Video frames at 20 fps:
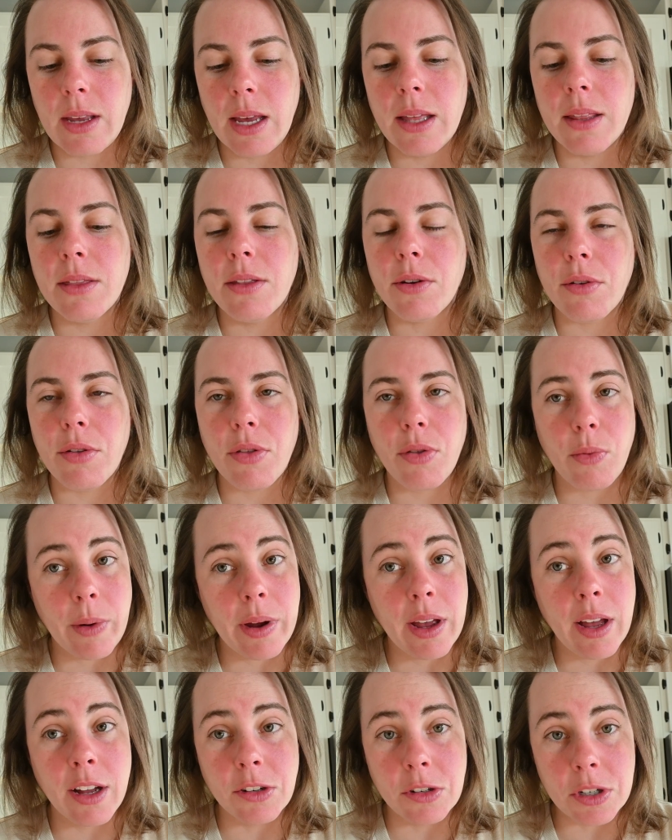They're
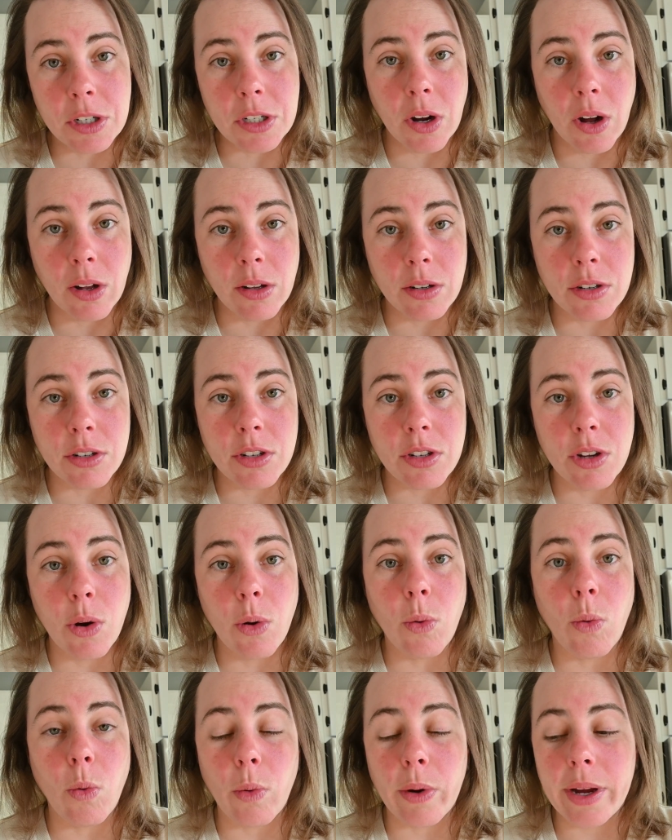$300.
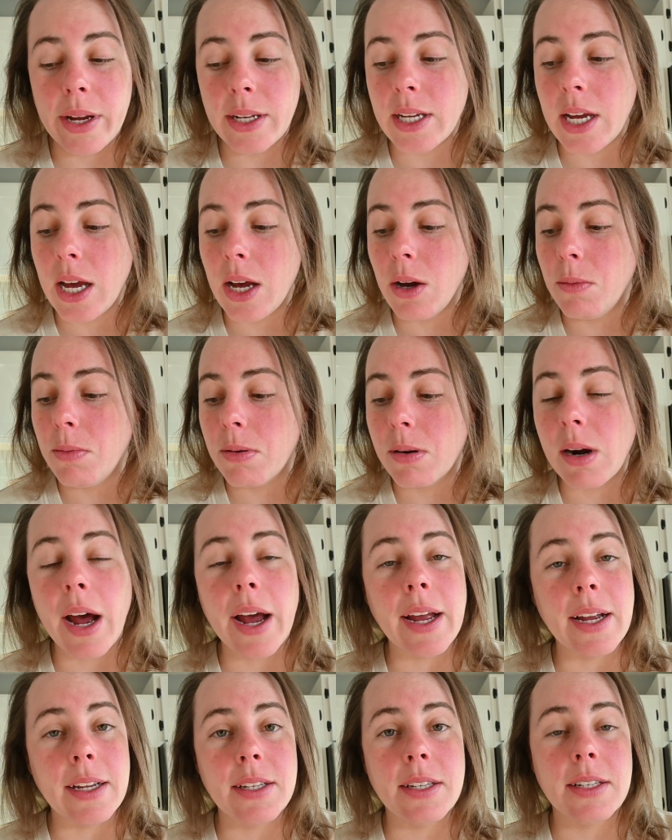Retail
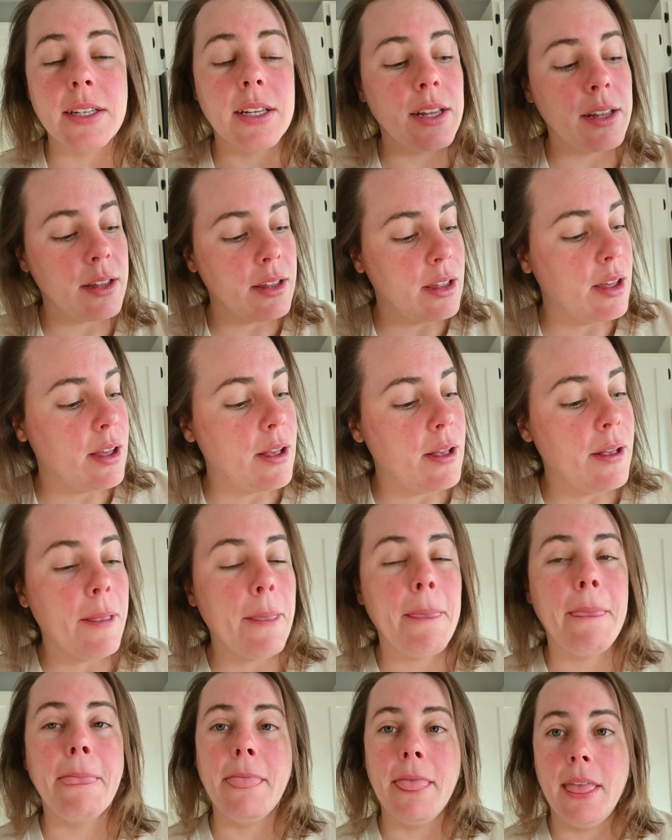price,
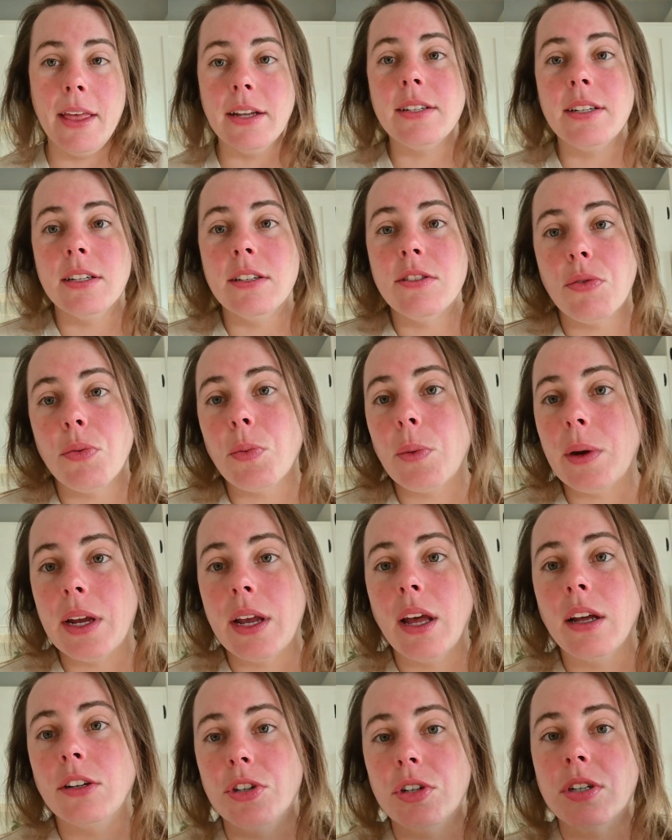this is
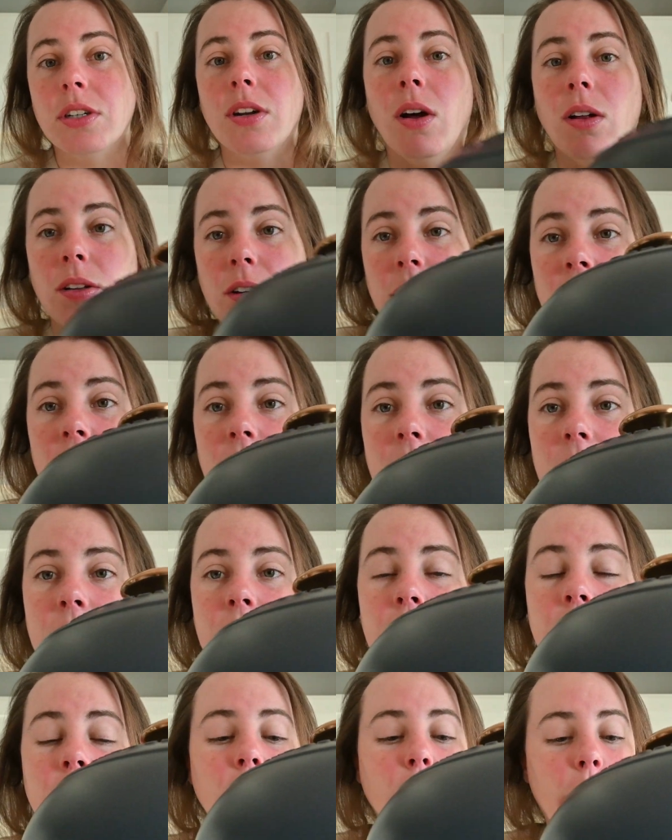
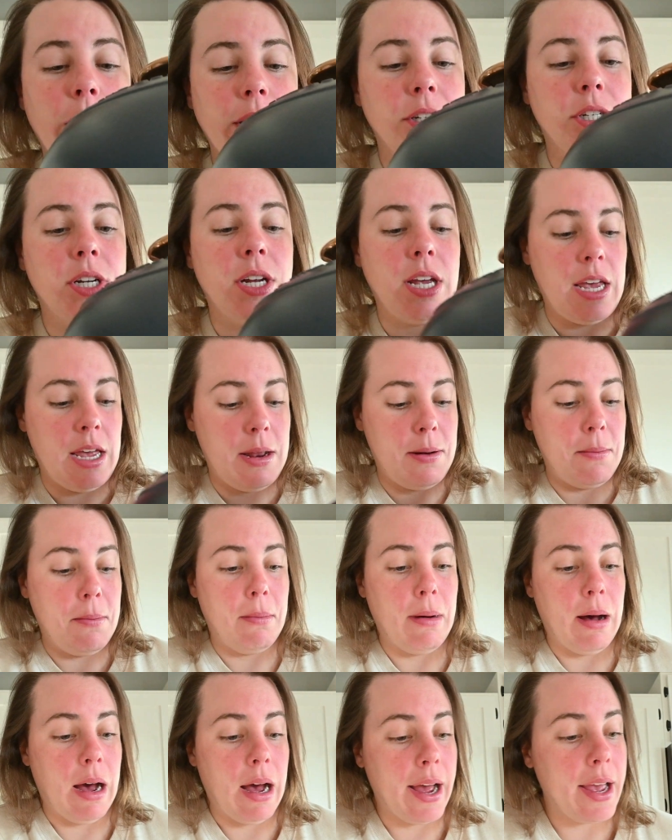$300, which in
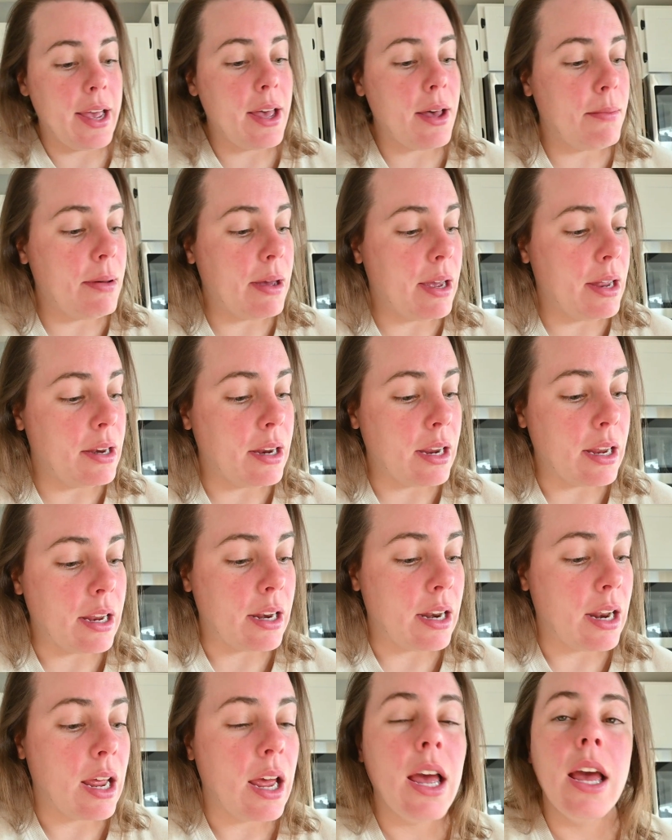my
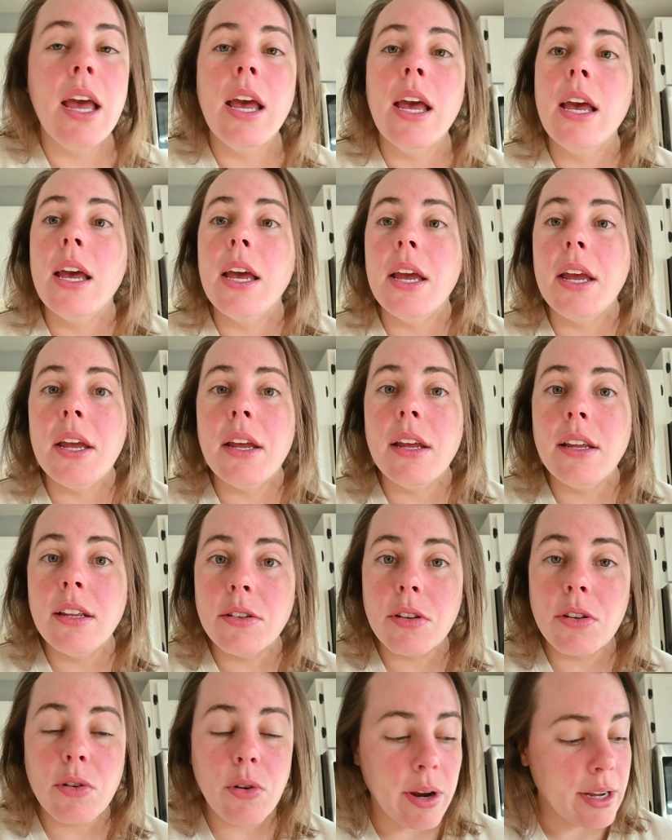opinion
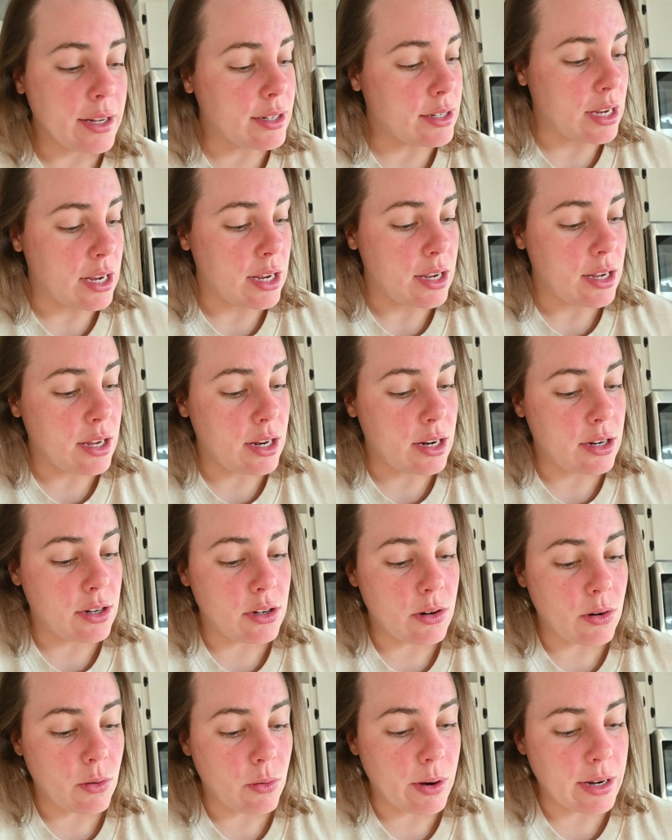is crazy. It
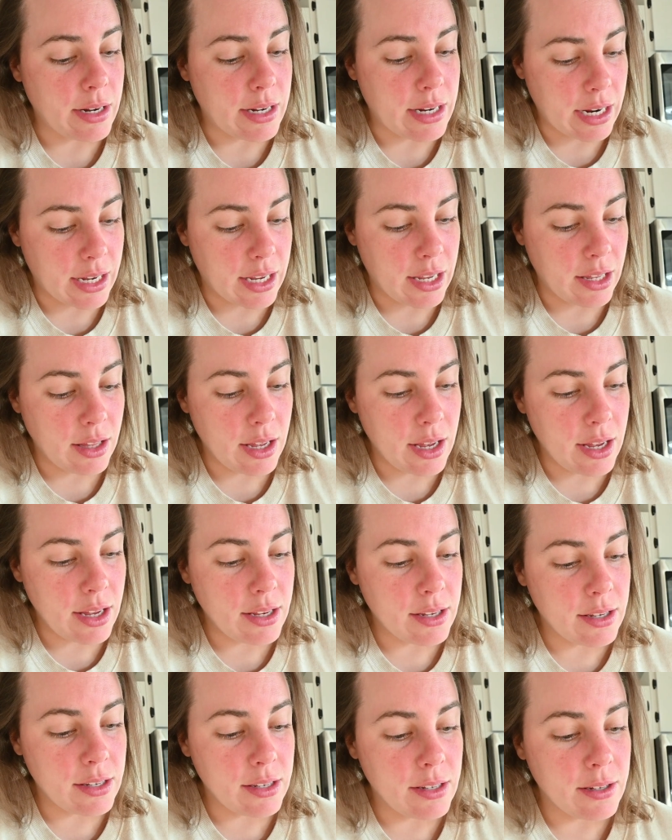is
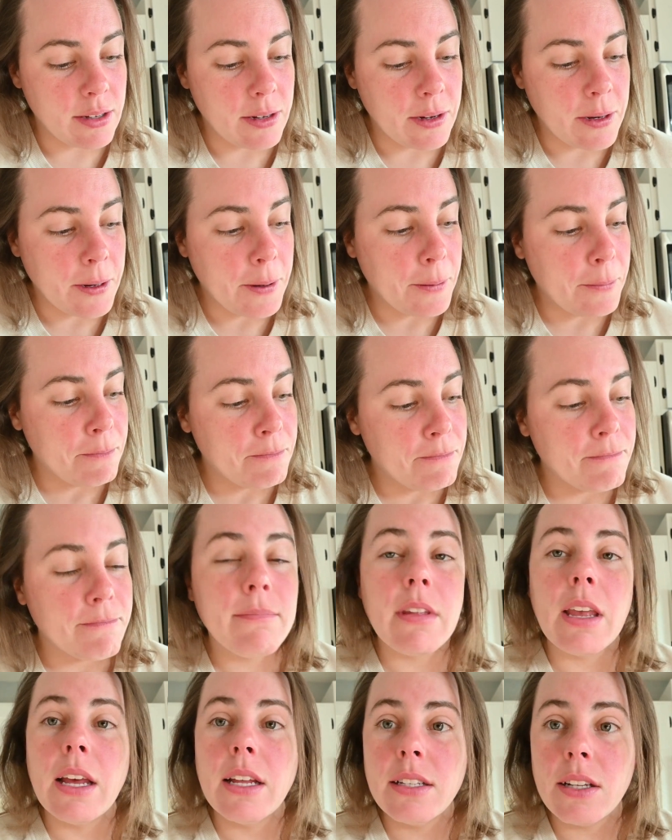ridiculous.
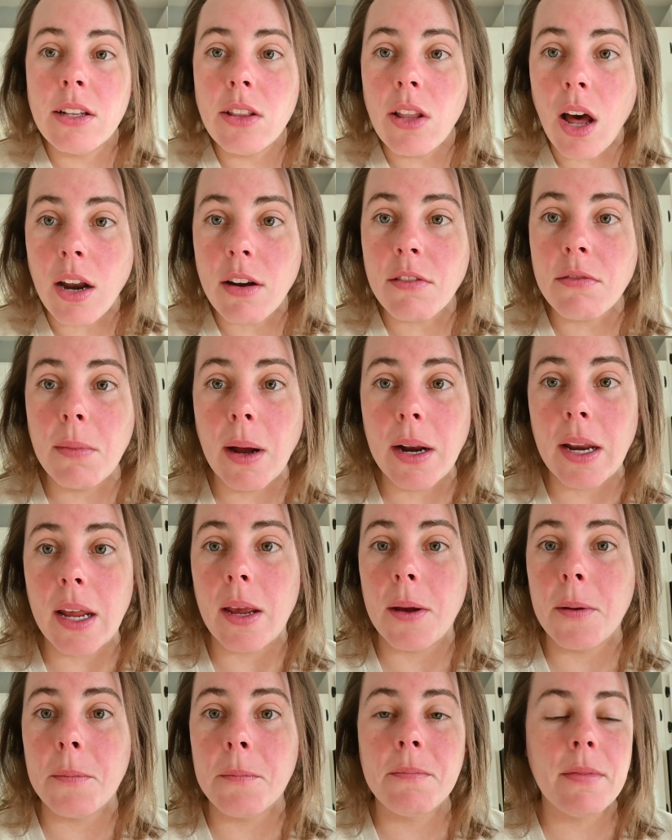It's a lot of money.